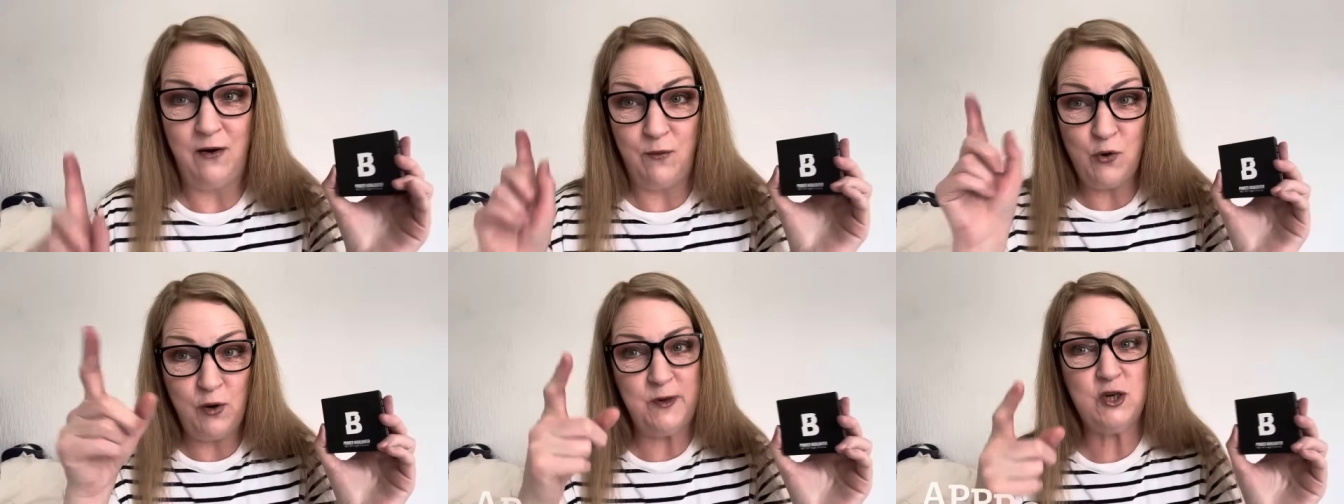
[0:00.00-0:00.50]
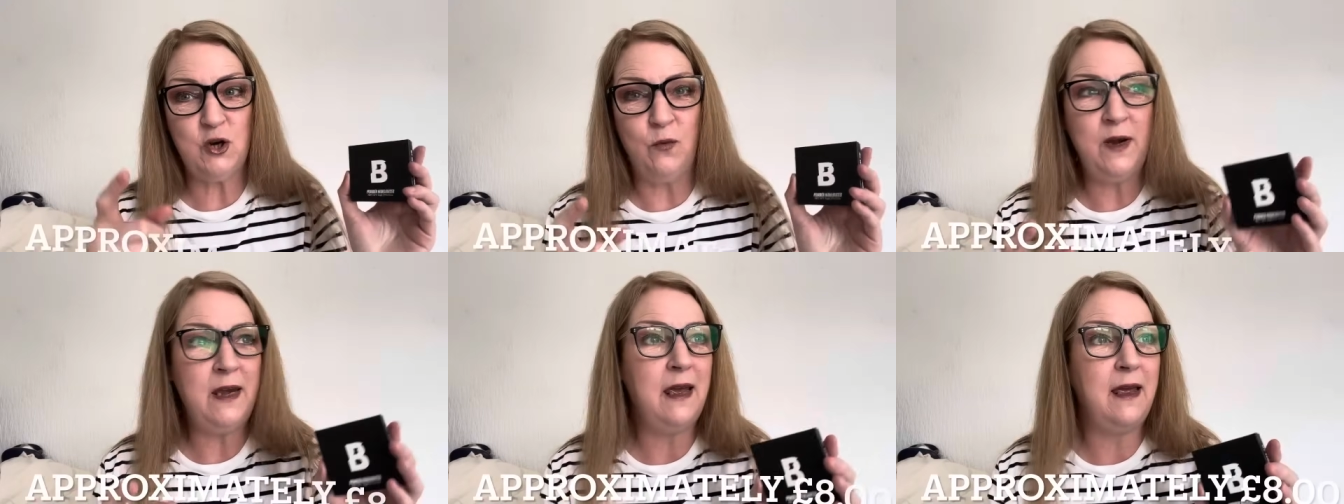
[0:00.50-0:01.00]
I'm going to be
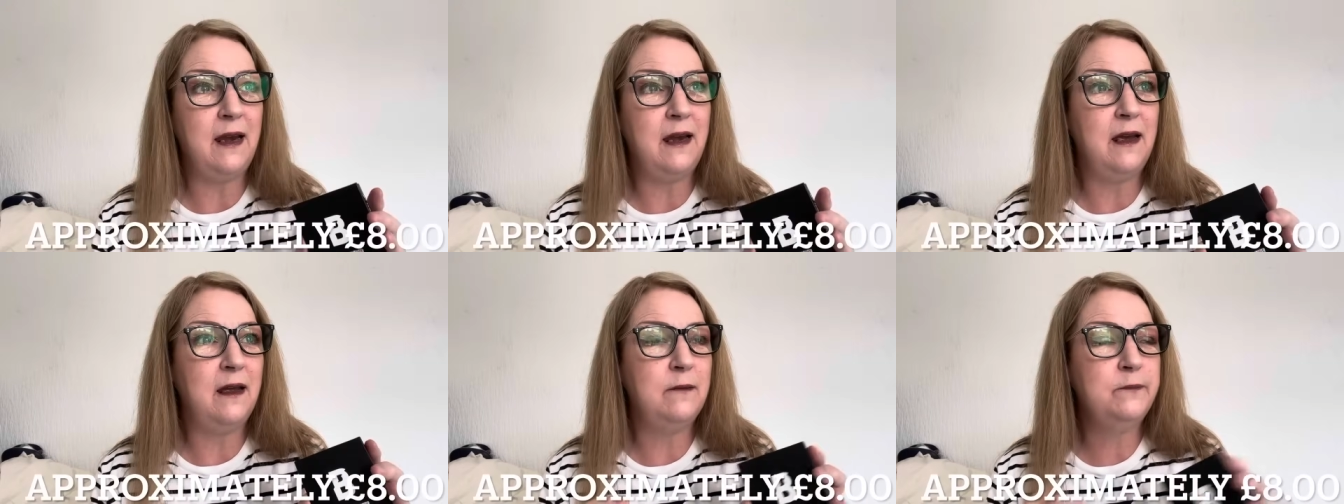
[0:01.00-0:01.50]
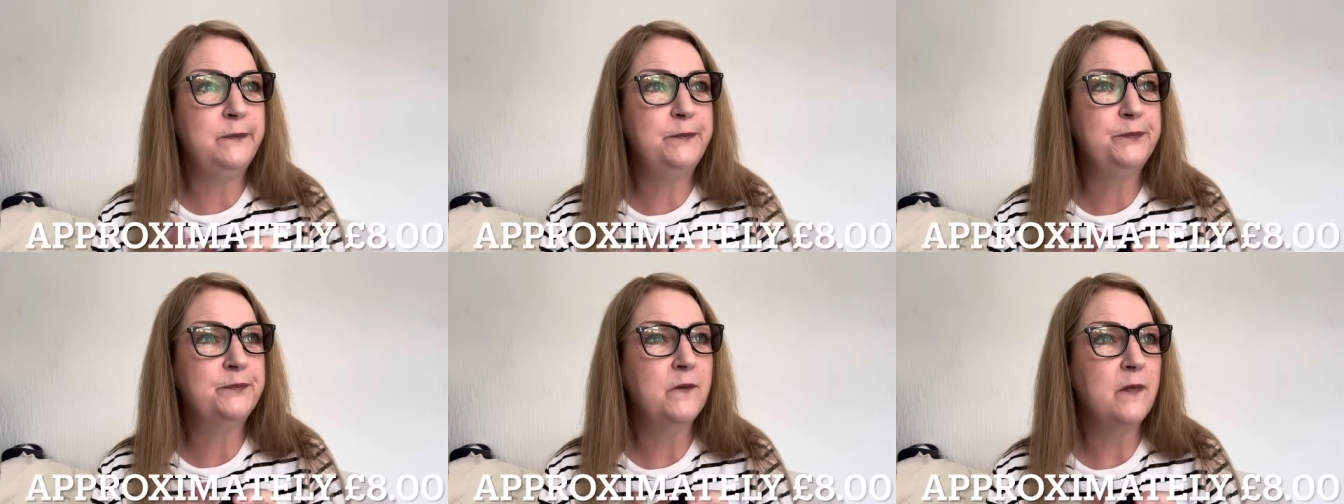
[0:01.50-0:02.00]
showing you in um,